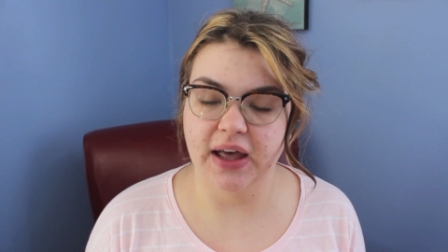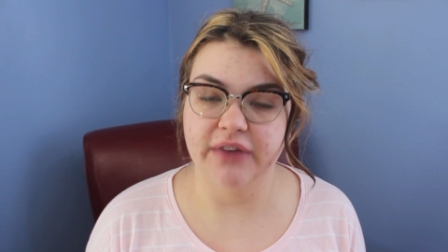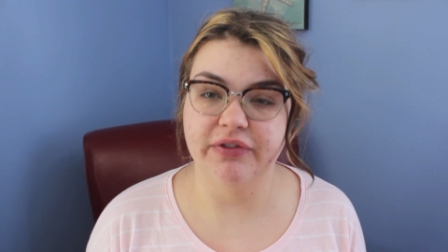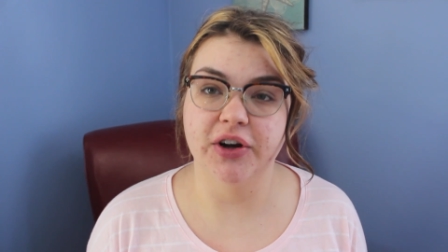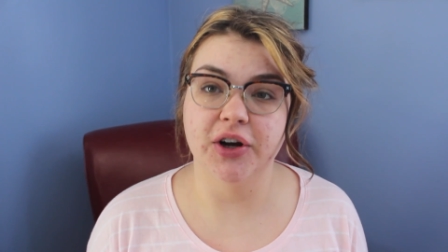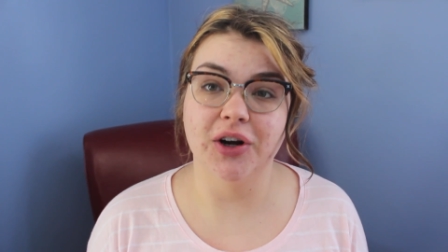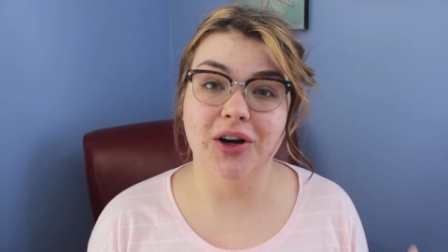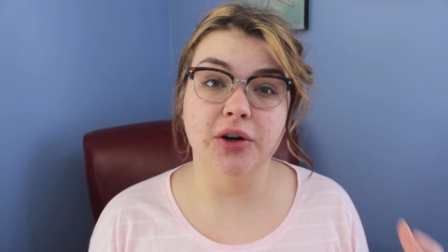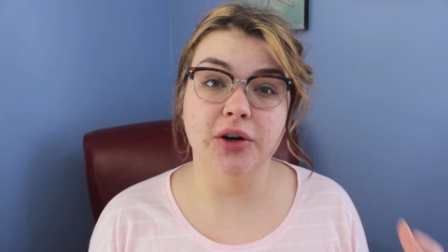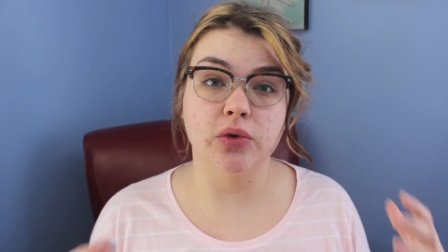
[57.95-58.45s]
I've
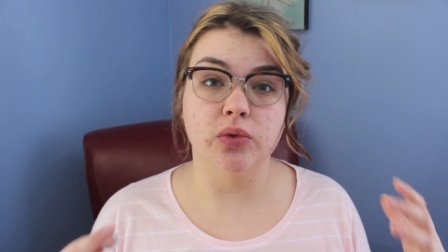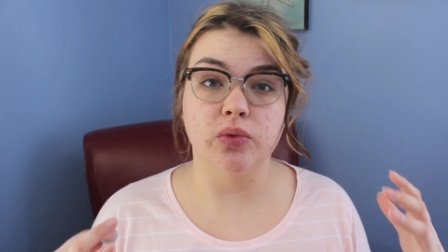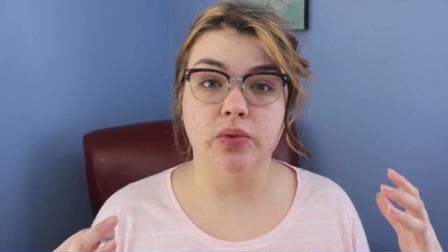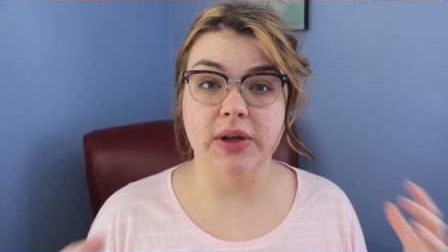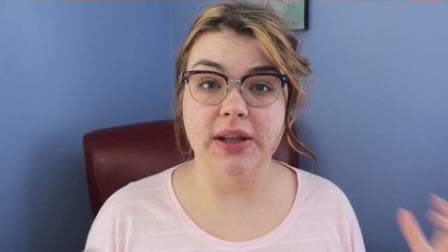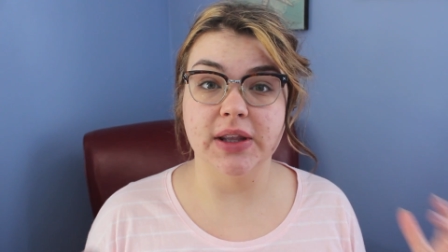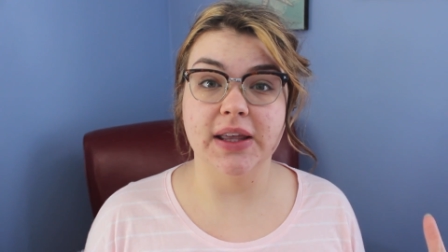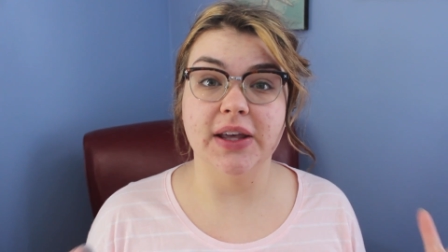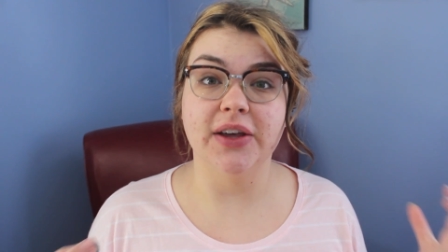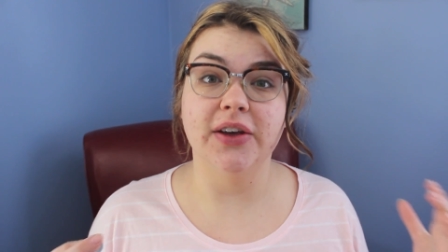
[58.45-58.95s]
heard
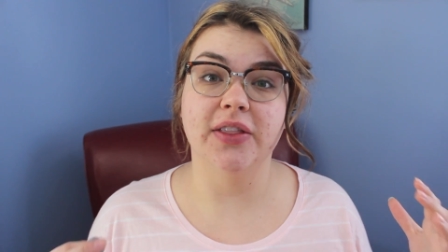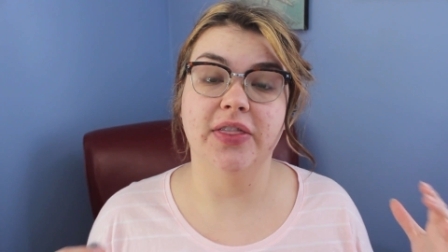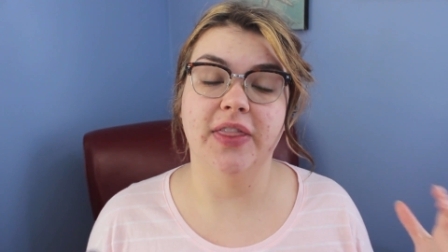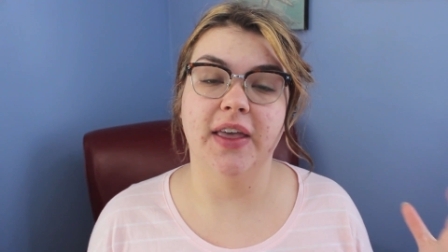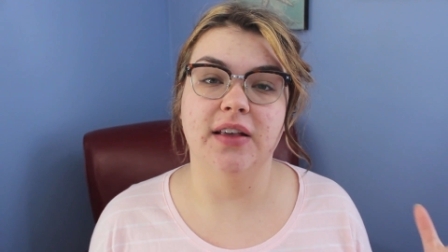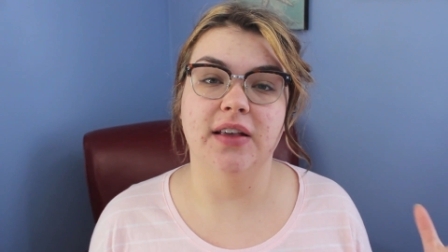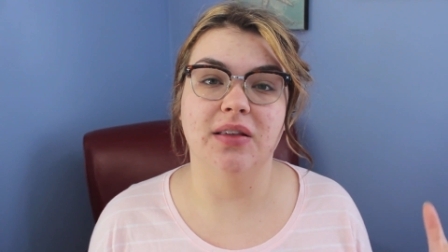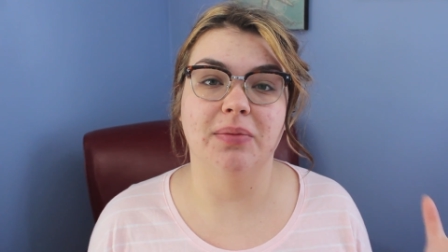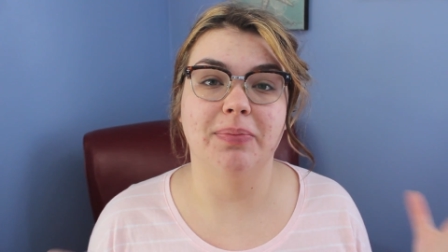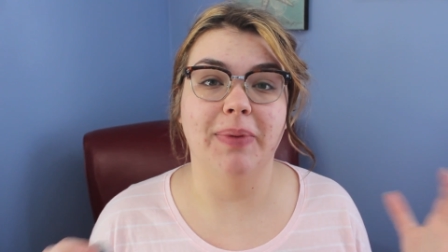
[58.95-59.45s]
really good
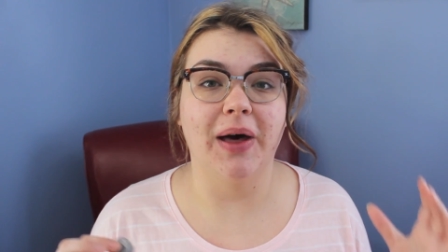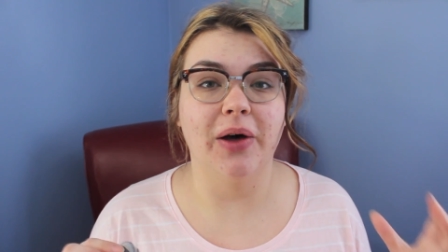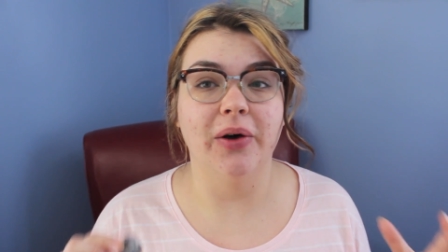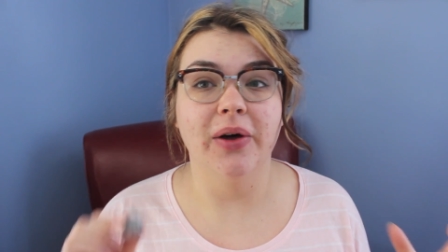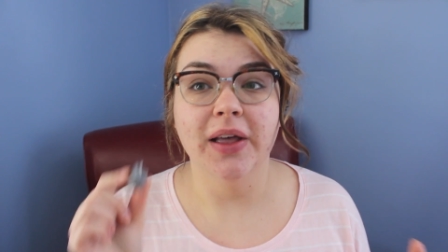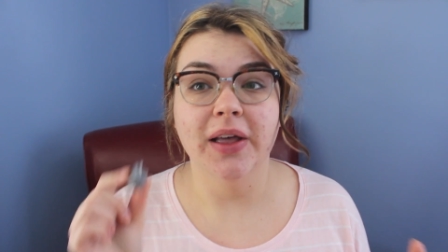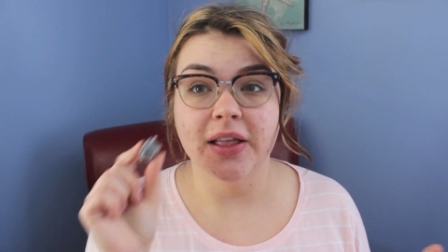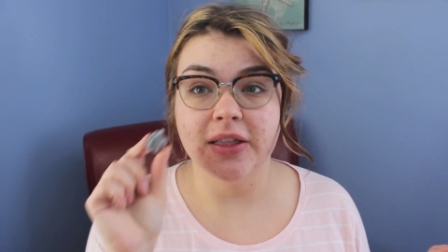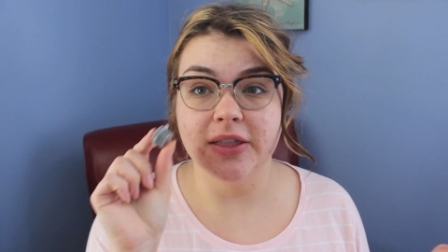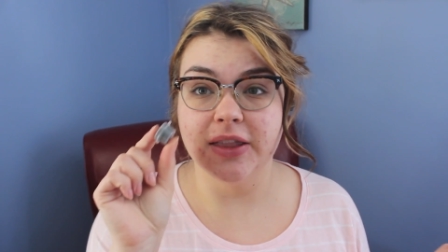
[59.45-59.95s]
things
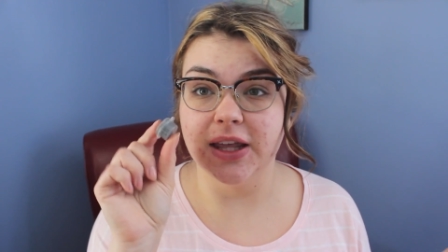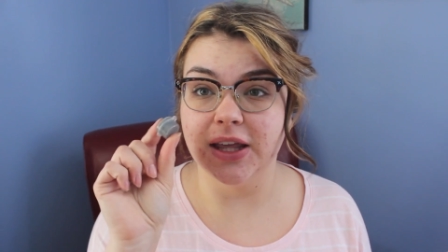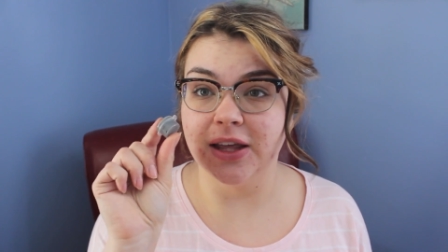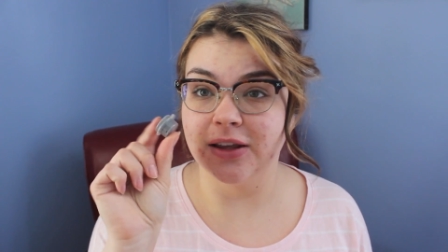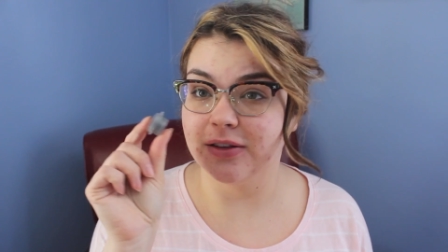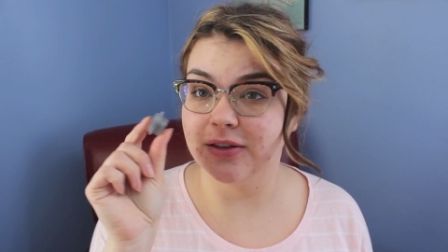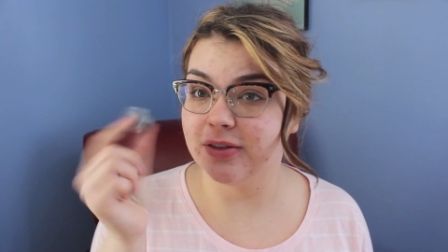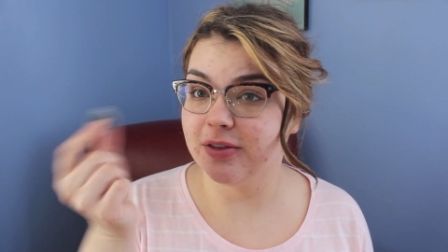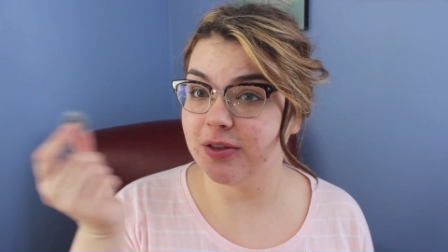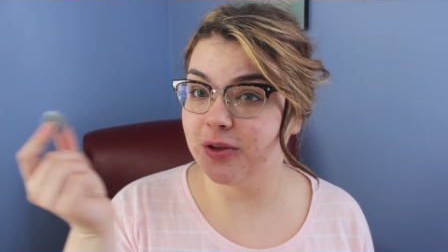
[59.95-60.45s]
about
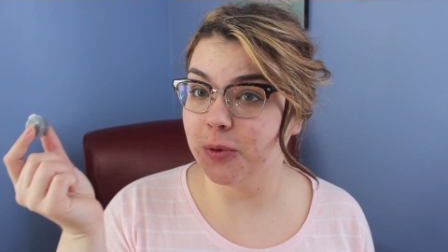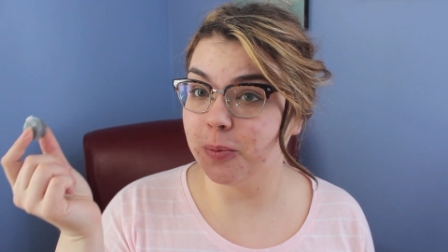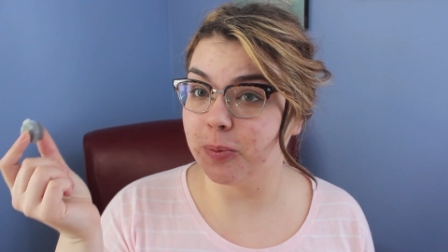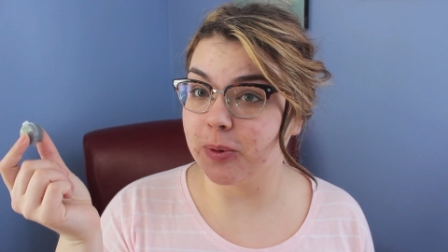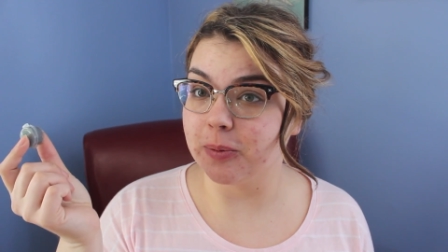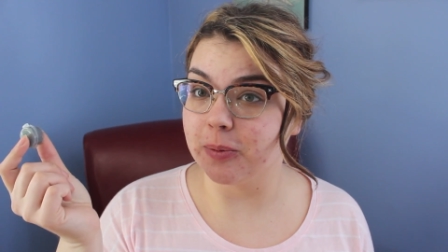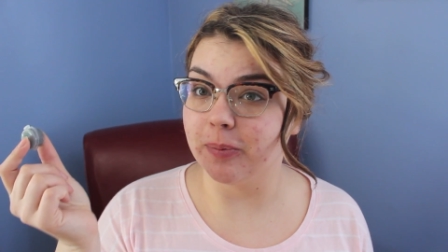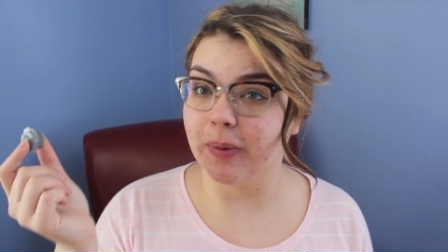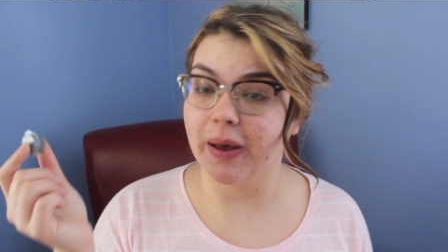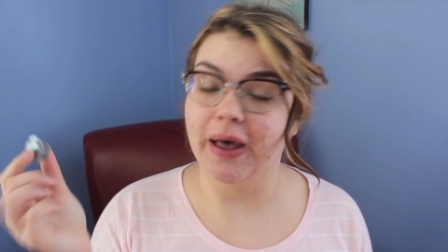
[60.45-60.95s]
the
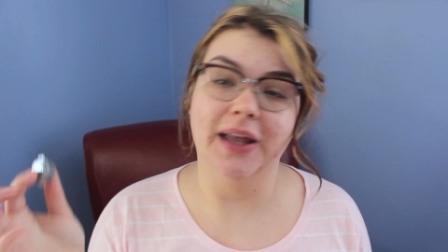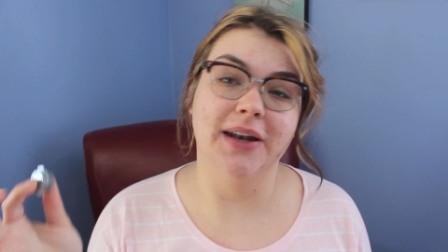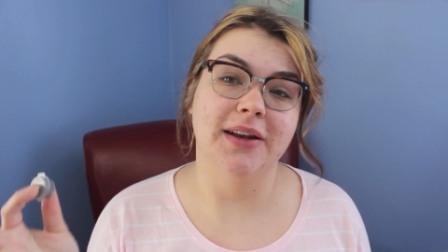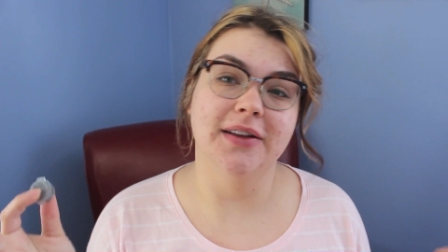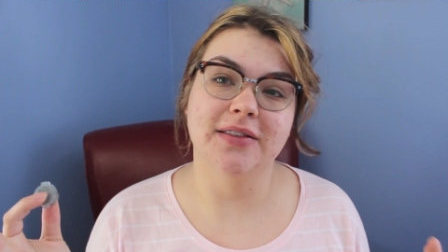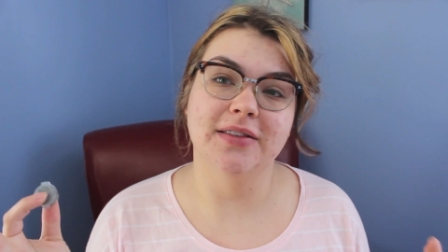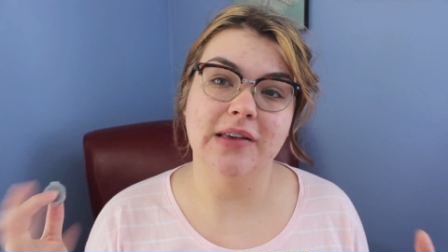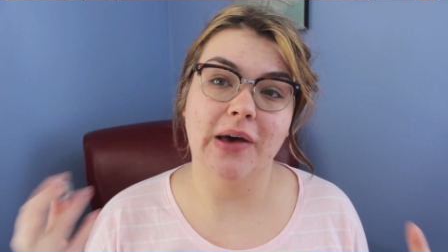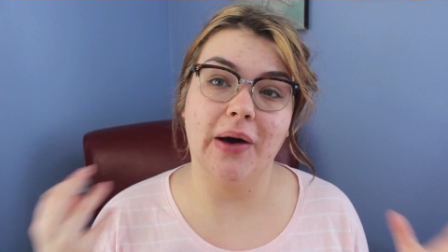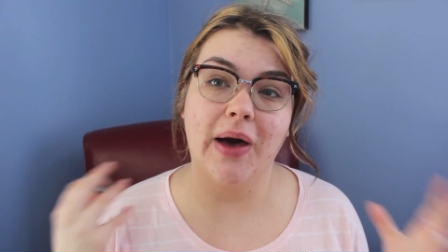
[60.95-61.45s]
Super
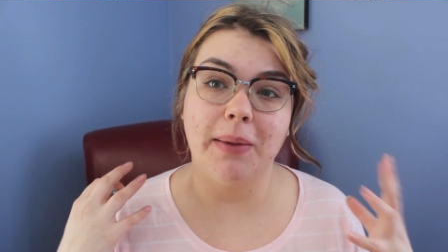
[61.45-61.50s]
Mud. So